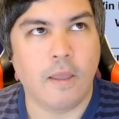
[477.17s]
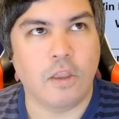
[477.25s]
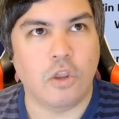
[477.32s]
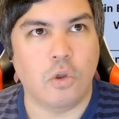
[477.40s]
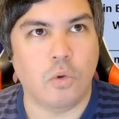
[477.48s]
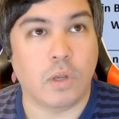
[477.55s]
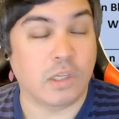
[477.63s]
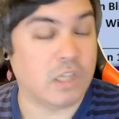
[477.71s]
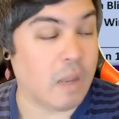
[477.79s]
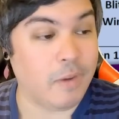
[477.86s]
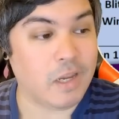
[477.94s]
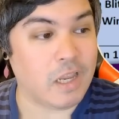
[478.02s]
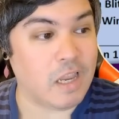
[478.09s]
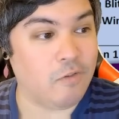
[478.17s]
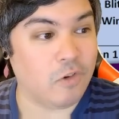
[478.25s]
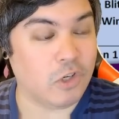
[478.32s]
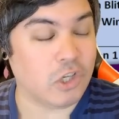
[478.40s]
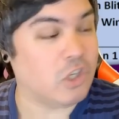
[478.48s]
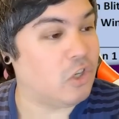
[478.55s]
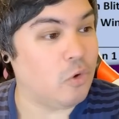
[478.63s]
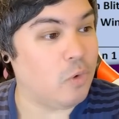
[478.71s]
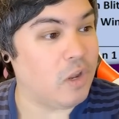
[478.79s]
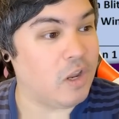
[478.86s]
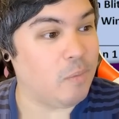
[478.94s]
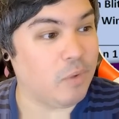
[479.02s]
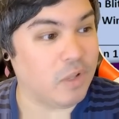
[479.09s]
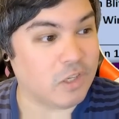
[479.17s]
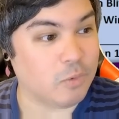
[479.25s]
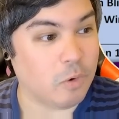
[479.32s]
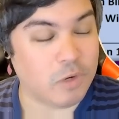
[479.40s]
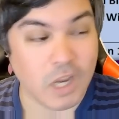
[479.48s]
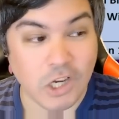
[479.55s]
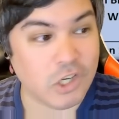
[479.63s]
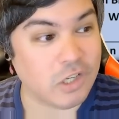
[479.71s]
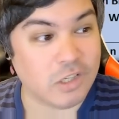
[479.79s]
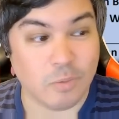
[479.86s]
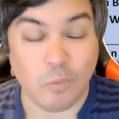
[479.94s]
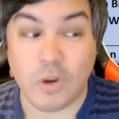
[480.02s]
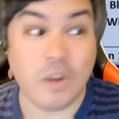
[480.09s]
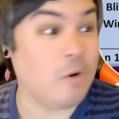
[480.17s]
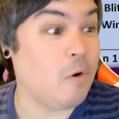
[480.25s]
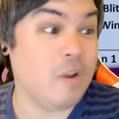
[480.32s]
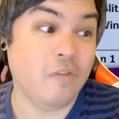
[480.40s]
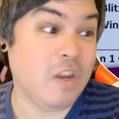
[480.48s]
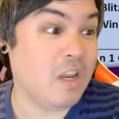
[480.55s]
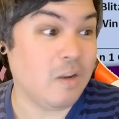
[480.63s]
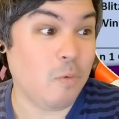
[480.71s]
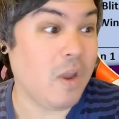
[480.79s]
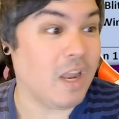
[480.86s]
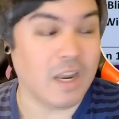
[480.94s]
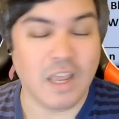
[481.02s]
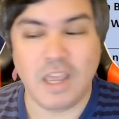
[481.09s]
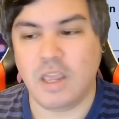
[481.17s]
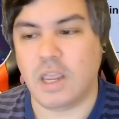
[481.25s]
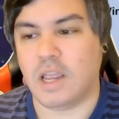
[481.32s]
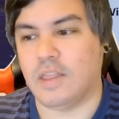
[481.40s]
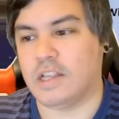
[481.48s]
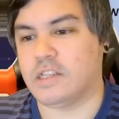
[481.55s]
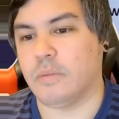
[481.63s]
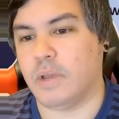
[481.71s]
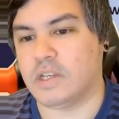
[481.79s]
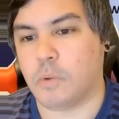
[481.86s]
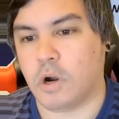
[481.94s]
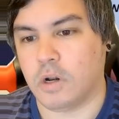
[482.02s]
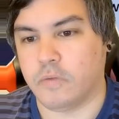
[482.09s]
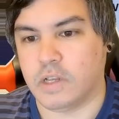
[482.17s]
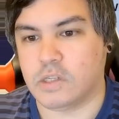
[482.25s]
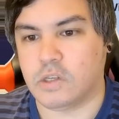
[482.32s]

you can stomach even just doing blitz rotations when you don't even need to win. And that's the best part of it.